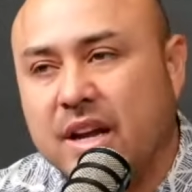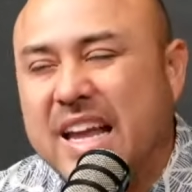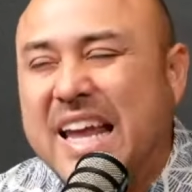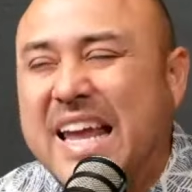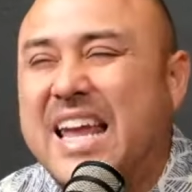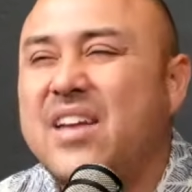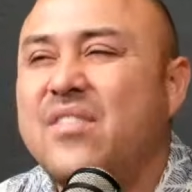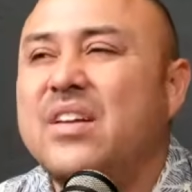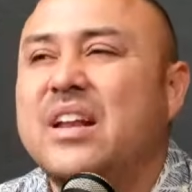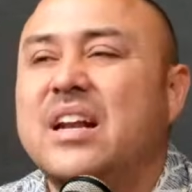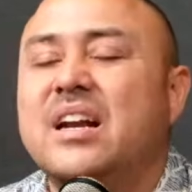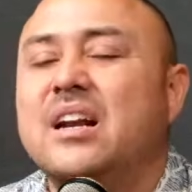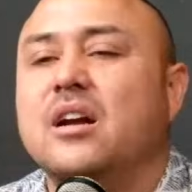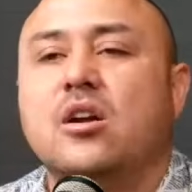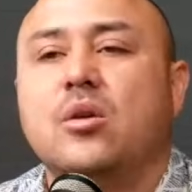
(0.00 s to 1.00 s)
Even in a
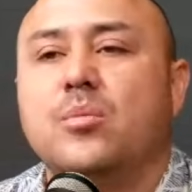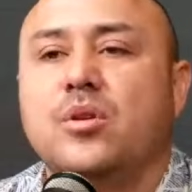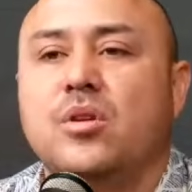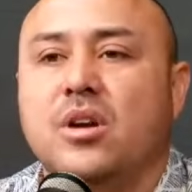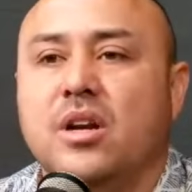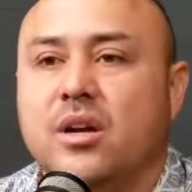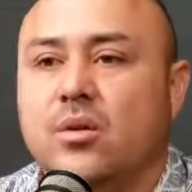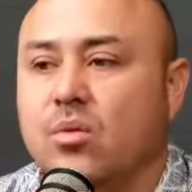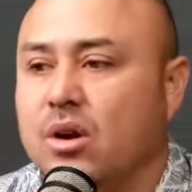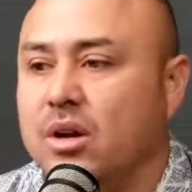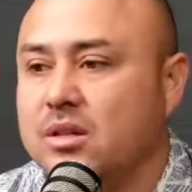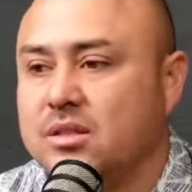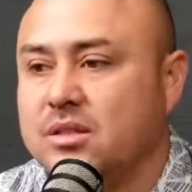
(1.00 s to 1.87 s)
community where it's